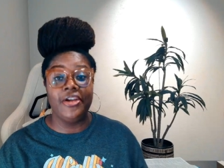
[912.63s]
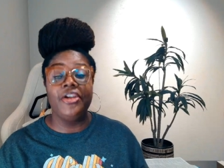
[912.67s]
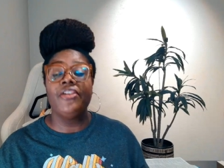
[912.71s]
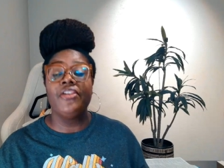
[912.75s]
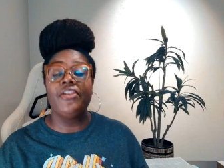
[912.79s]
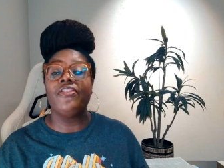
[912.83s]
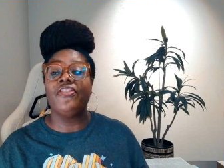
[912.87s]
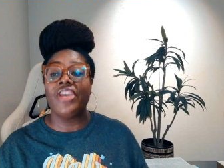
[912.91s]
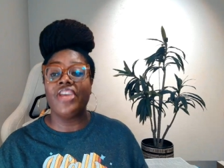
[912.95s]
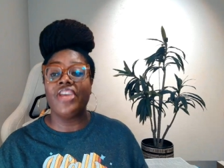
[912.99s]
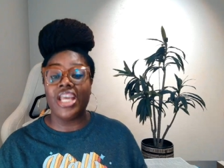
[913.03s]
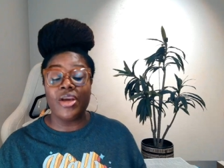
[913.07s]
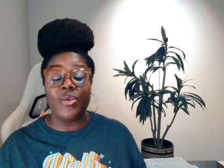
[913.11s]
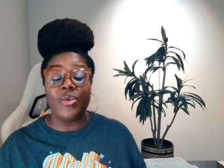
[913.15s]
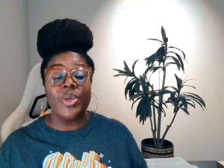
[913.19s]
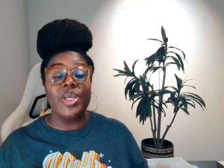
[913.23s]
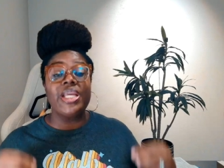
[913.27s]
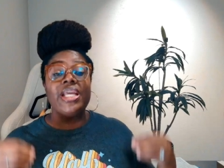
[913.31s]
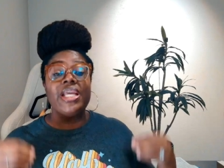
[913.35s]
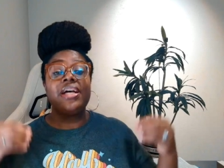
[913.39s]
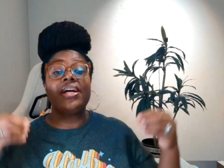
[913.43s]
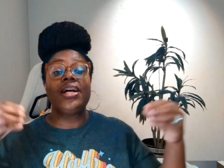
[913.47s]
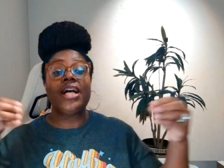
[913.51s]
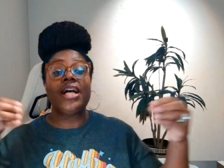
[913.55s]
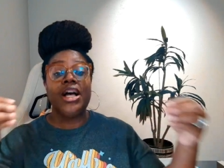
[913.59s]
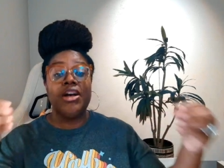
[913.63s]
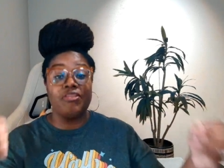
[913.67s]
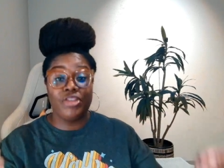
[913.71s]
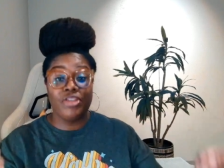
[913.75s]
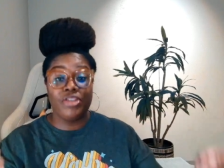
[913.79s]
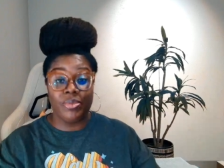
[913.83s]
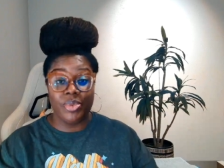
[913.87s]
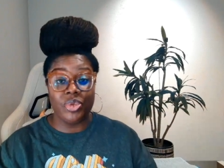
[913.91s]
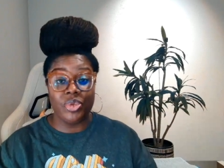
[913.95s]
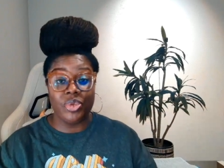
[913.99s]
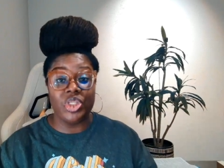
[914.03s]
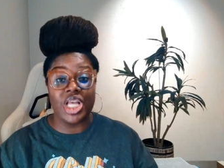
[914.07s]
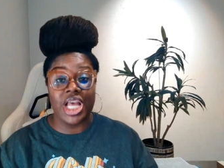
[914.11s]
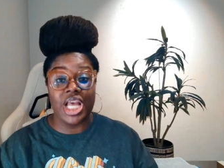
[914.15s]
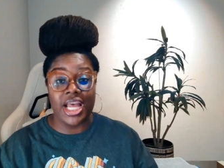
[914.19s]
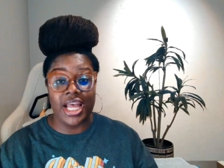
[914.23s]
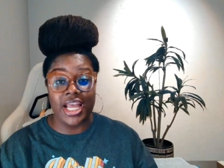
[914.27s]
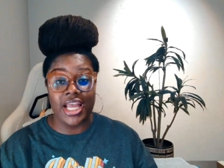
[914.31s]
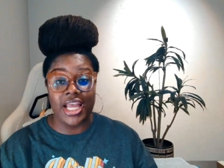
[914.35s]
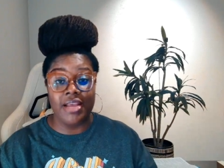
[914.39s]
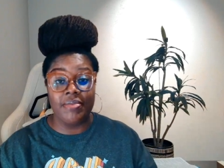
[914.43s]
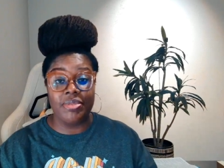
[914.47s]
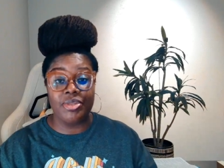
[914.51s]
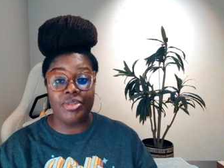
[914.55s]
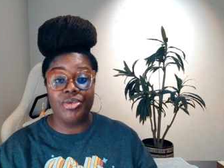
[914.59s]
very uncomfortable
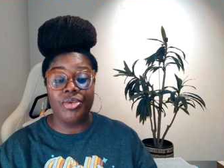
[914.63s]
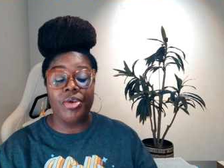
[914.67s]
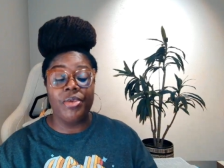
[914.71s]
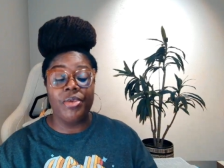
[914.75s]
times